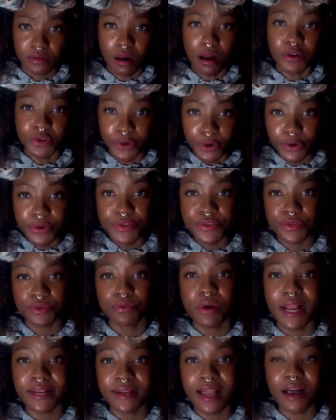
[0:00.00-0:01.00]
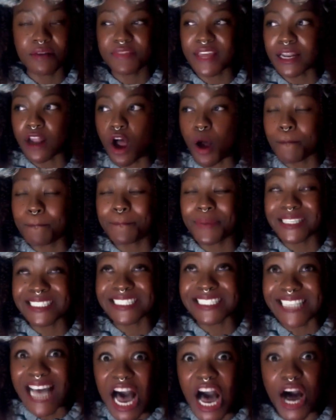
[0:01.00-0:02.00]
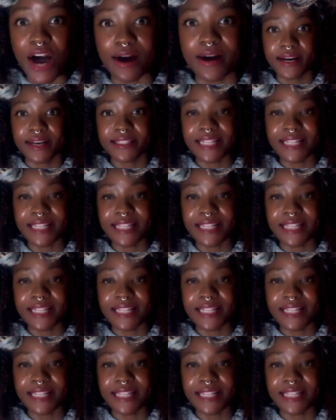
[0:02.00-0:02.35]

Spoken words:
on earth right now that are bizarre.